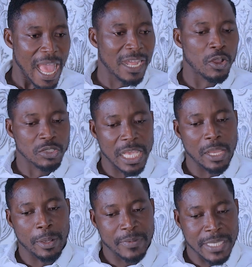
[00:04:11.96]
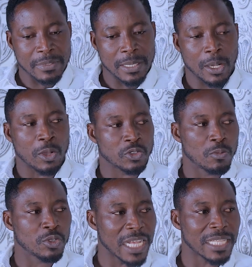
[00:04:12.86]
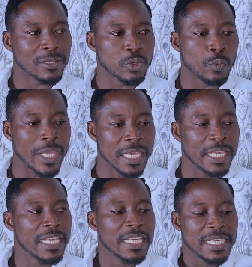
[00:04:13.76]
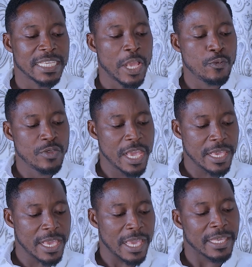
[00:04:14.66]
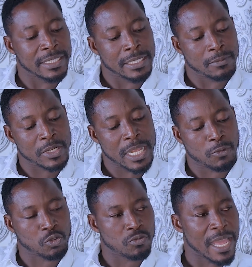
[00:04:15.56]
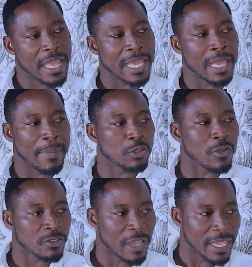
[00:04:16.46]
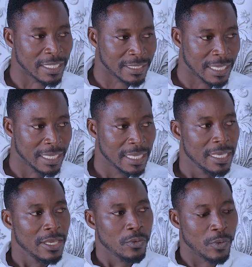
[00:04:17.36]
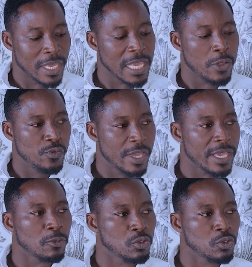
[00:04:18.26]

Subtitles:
And I also said, because also more shy, they go, so we are in the mood, they are better to us, why you say. We are in the